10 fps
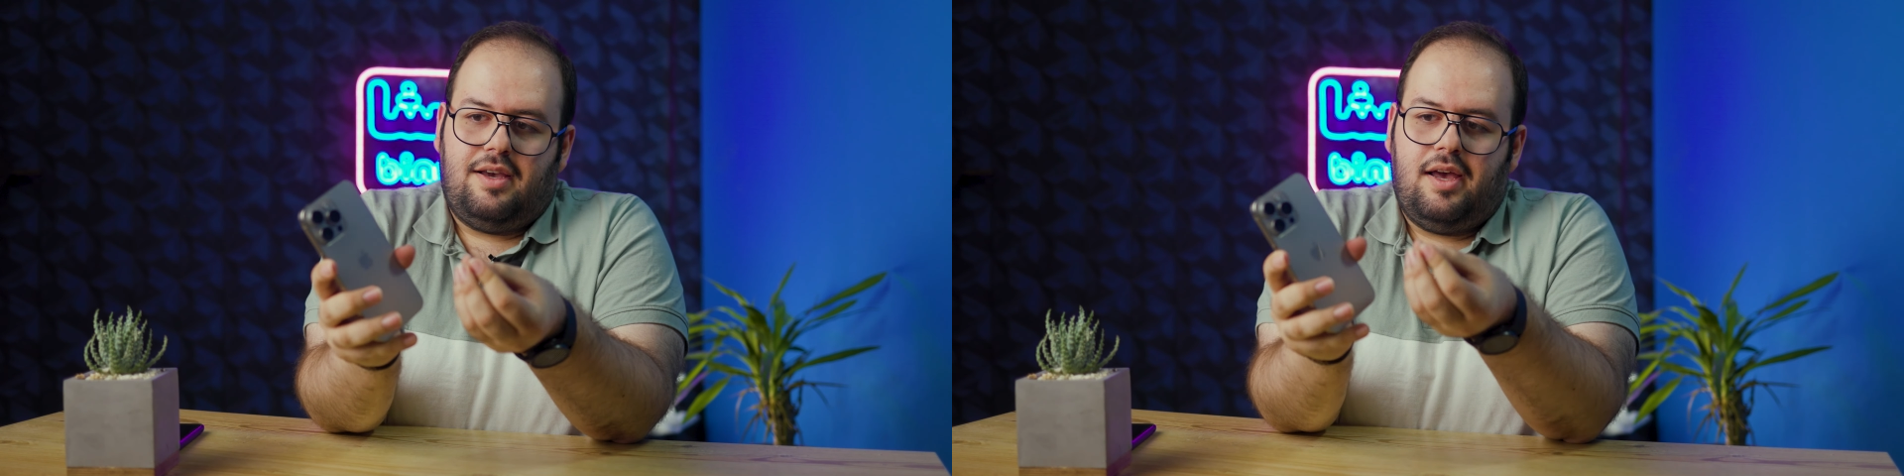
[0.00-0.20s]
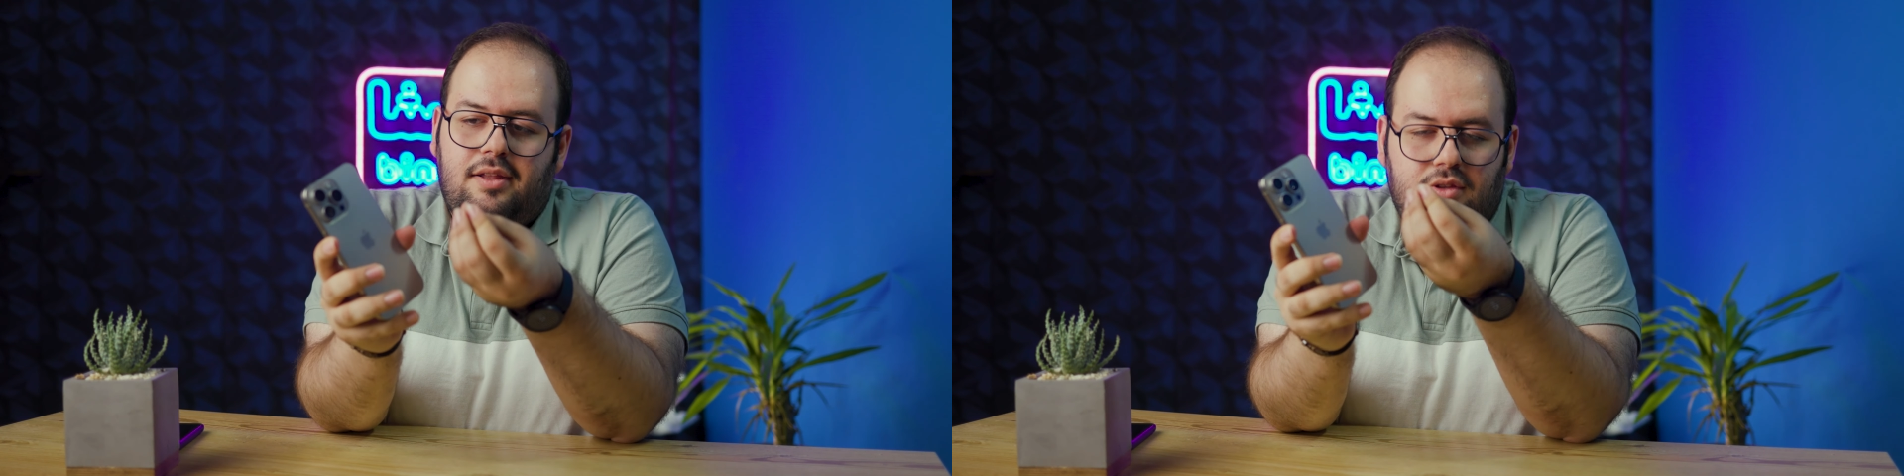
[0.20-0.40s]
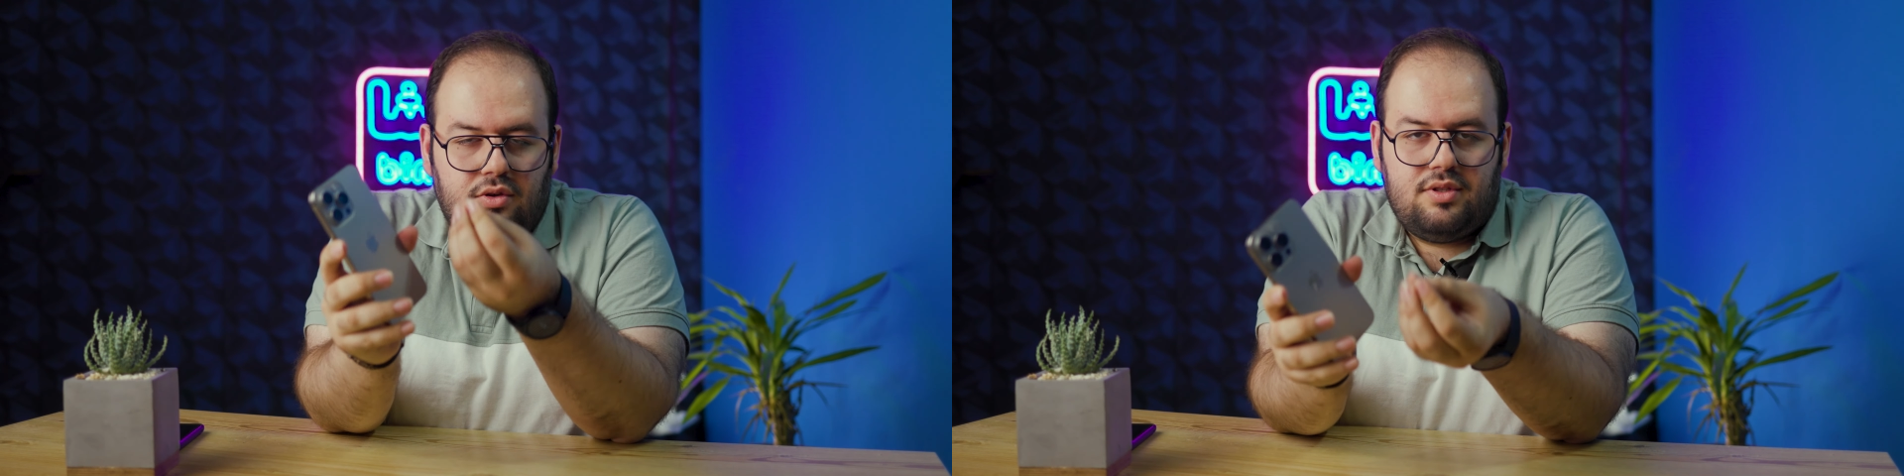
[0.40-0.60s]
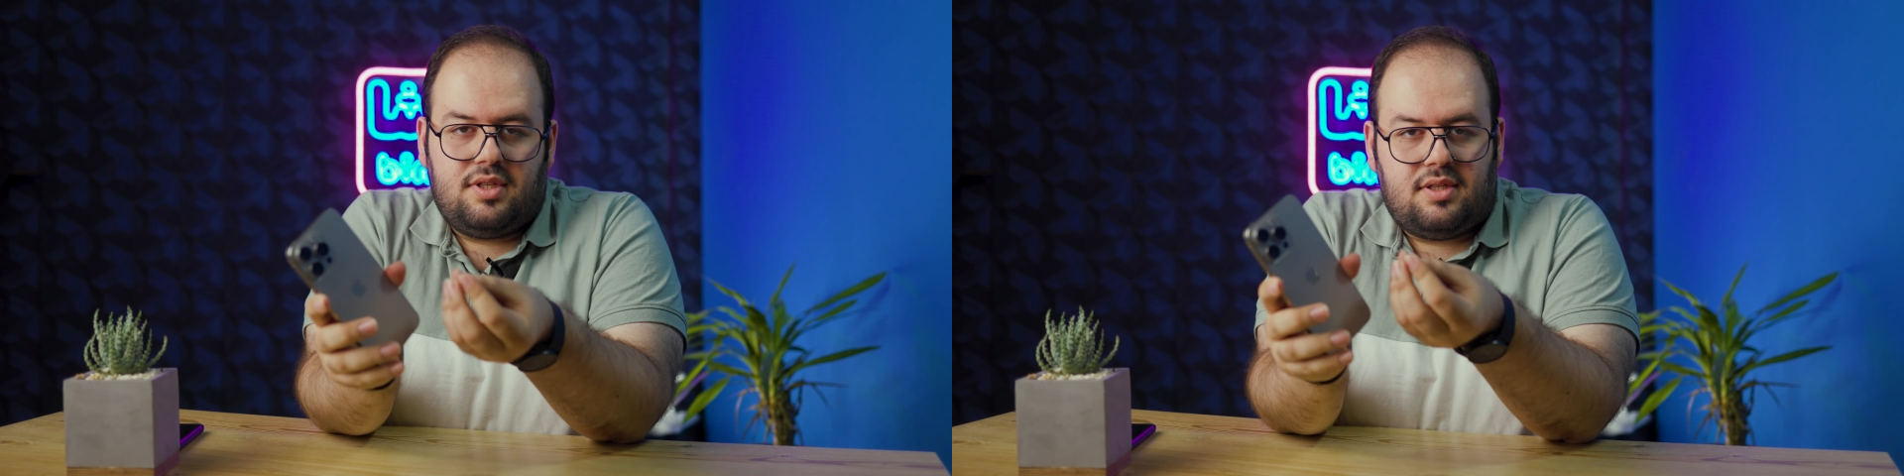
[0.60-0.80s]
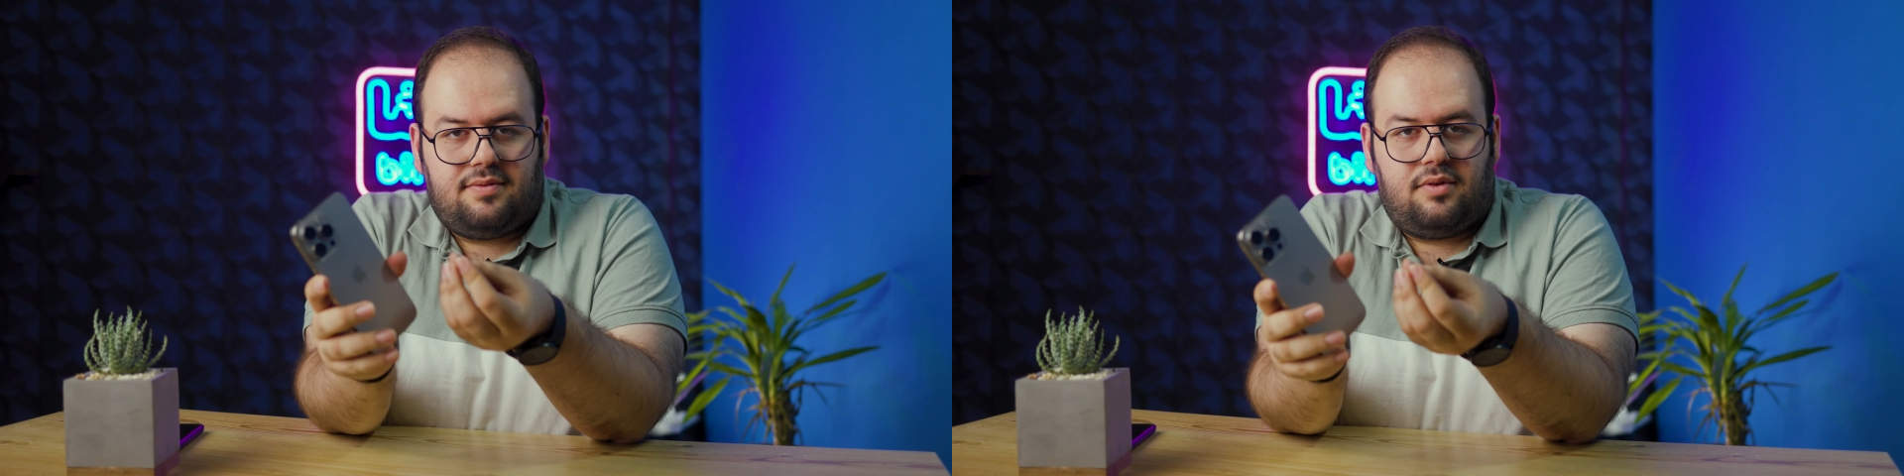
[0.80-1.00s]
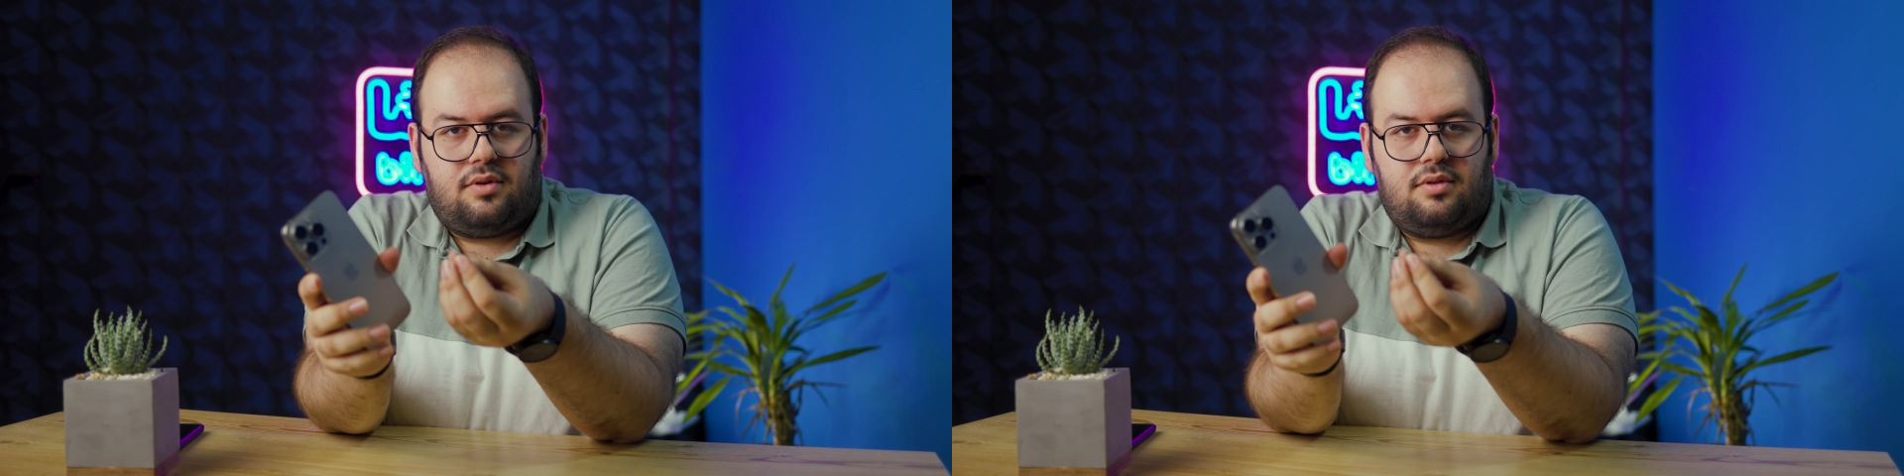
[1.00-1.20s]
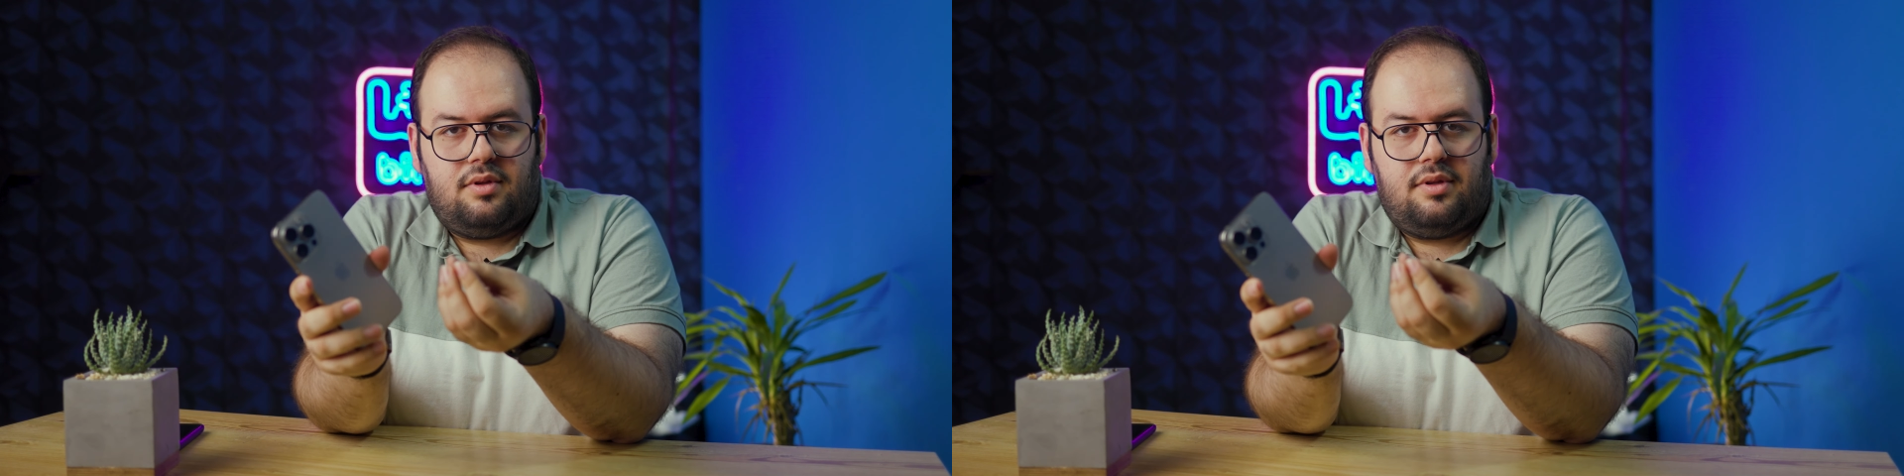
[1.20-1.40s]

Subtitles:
and use this phone.